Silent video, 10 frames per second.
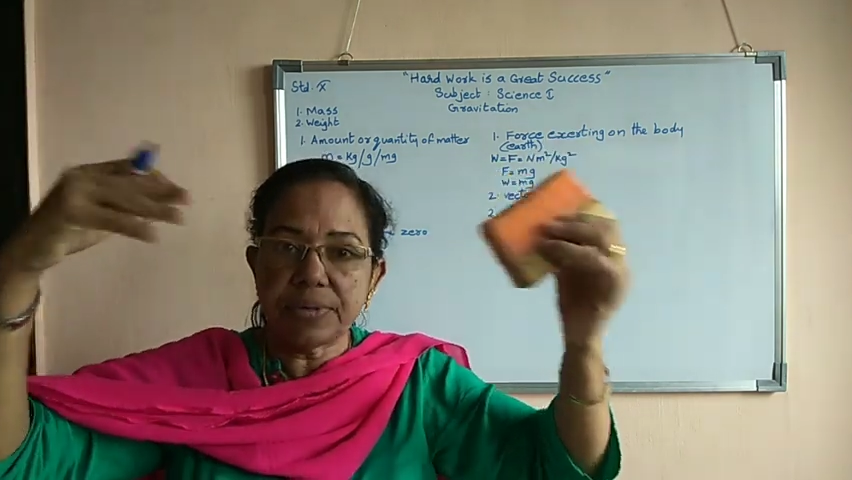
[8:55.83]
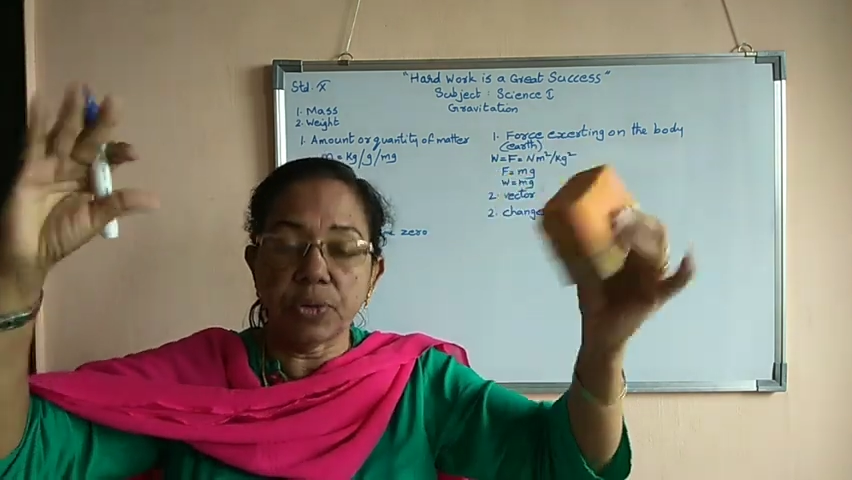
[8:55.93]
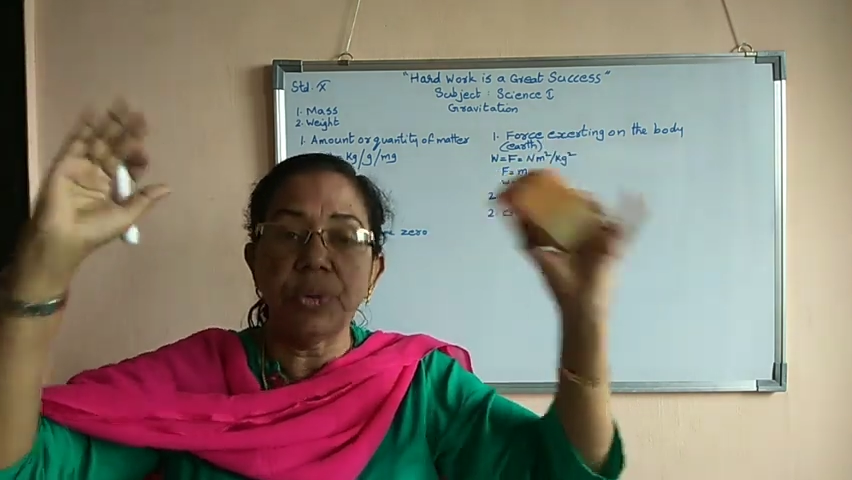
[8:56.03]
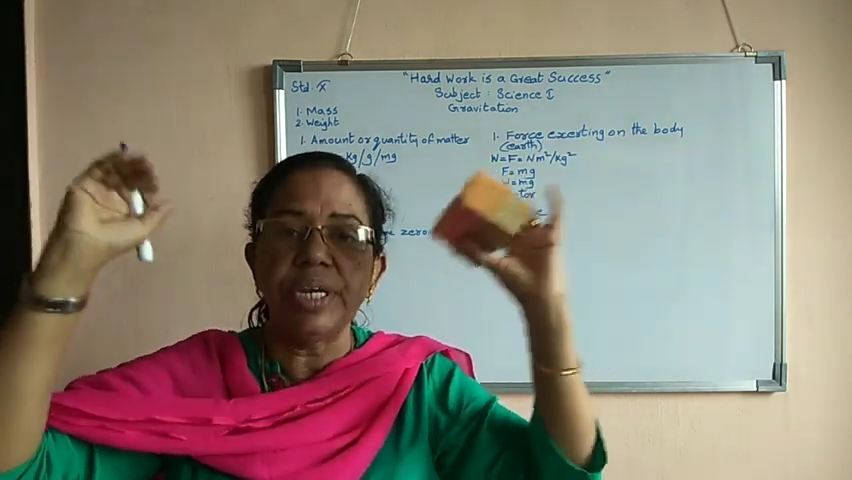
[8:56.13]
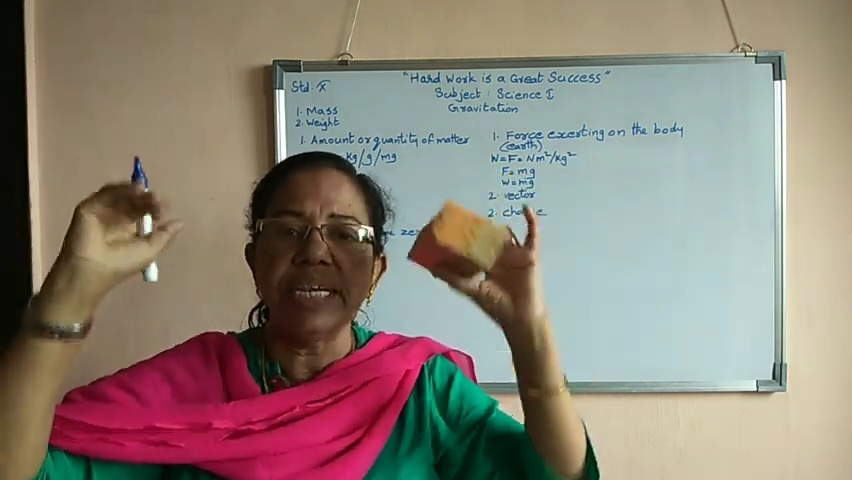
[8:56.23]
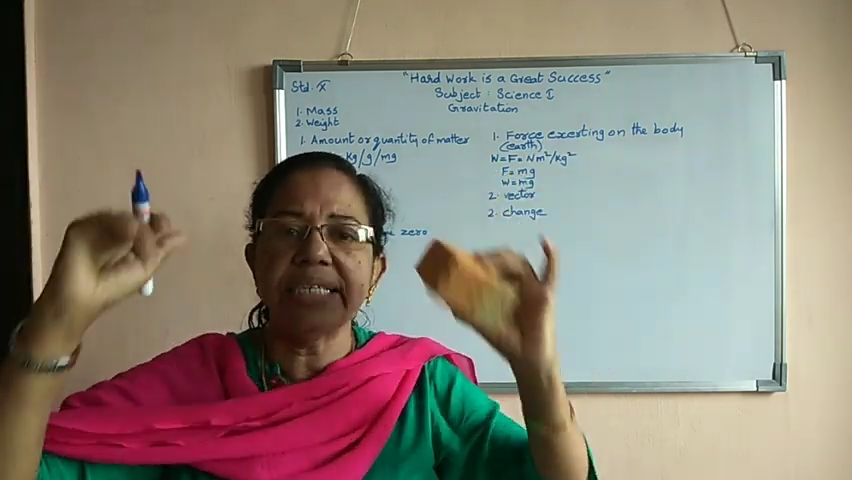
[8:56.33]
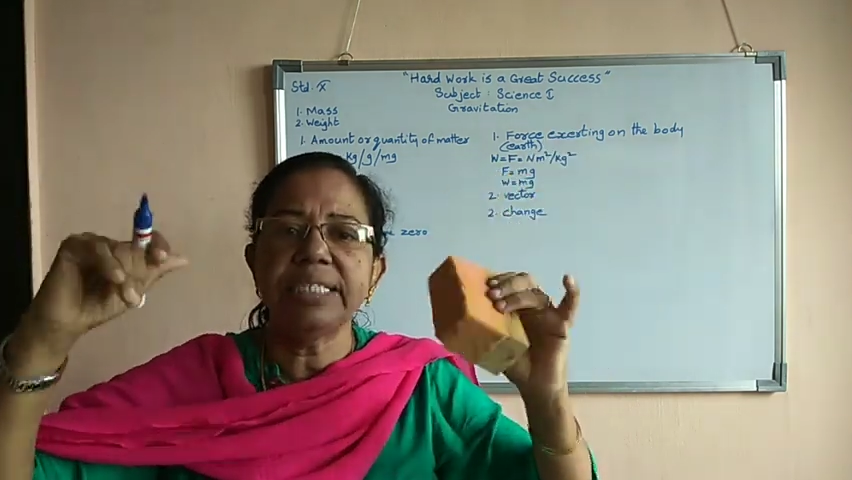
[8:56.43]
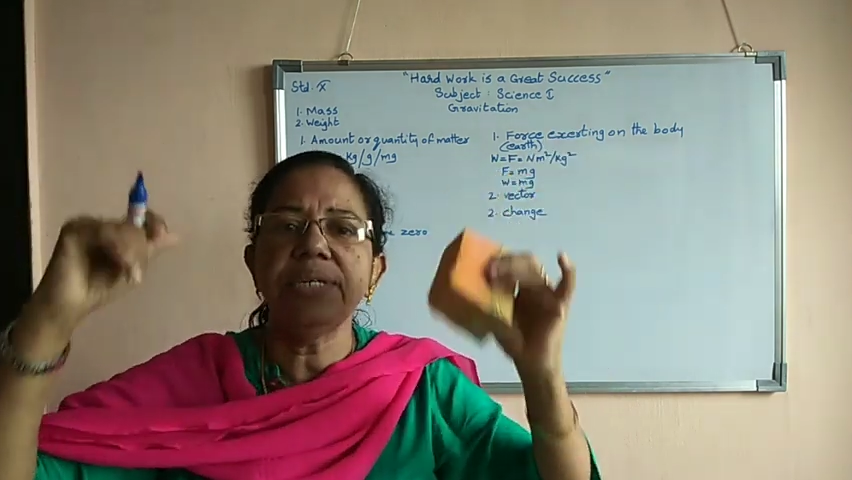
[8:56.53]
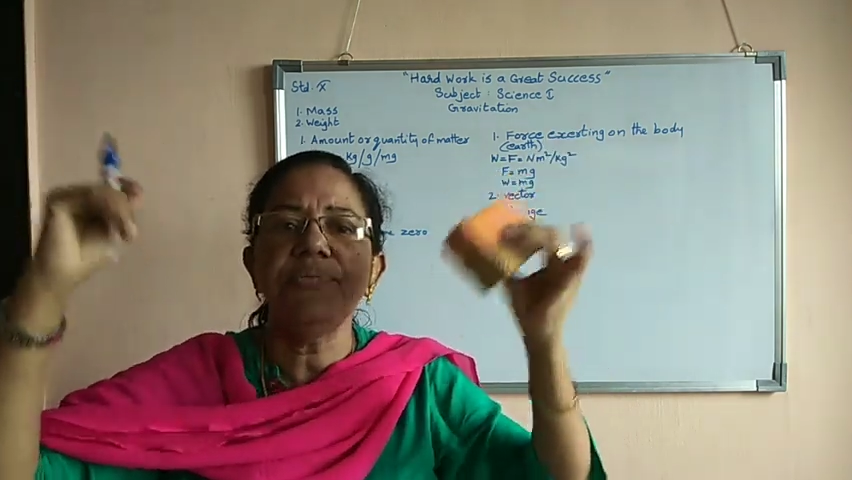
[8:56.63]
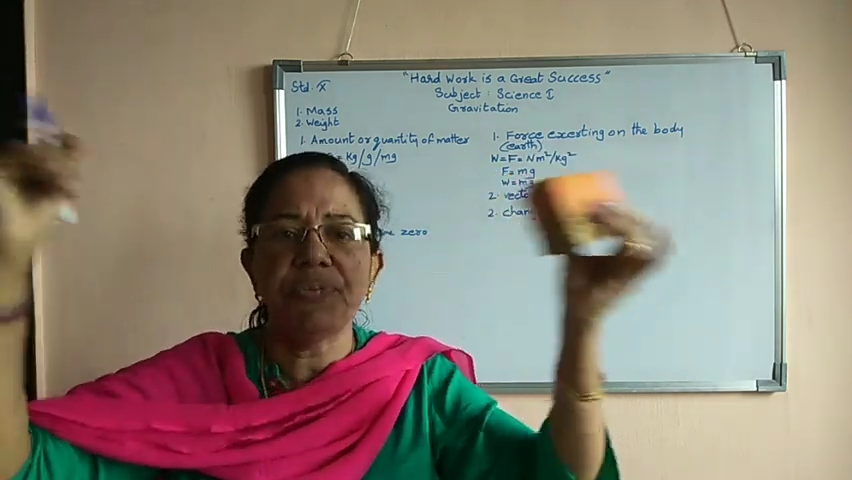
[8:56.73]
20
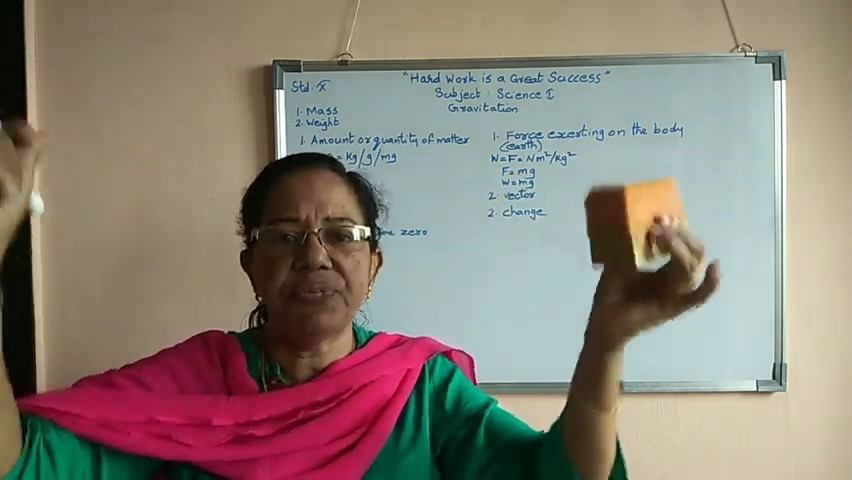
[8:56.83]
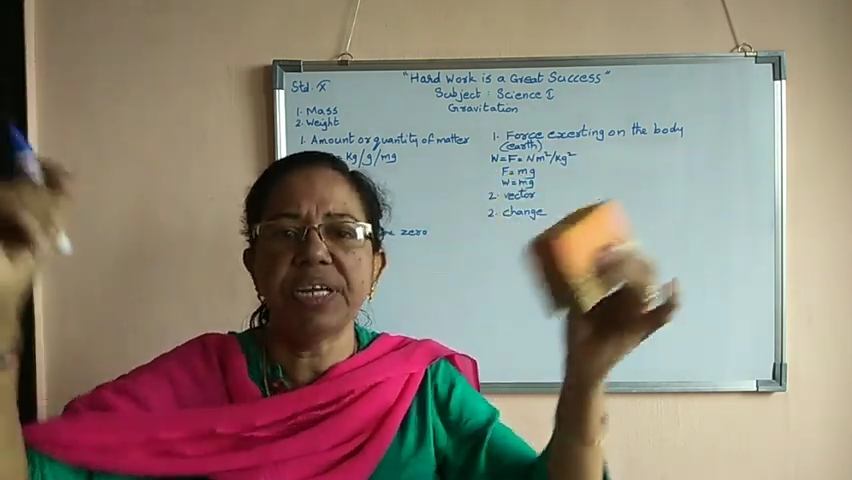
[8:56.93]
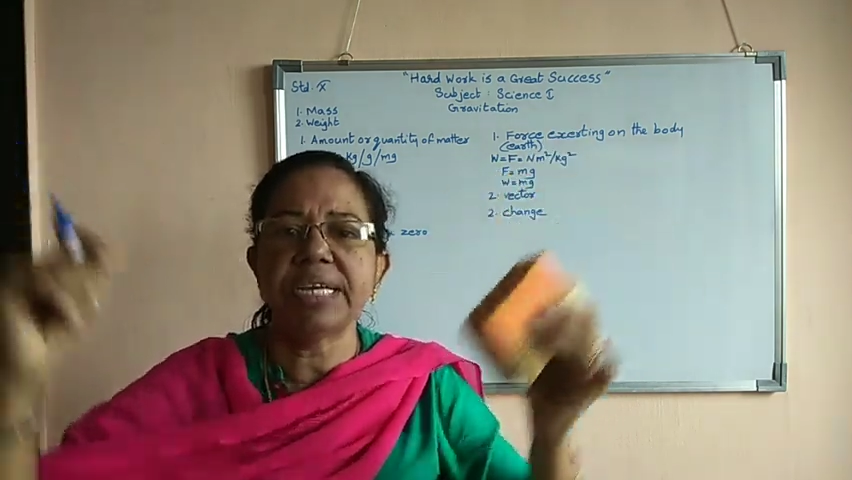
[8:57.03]
kg, 50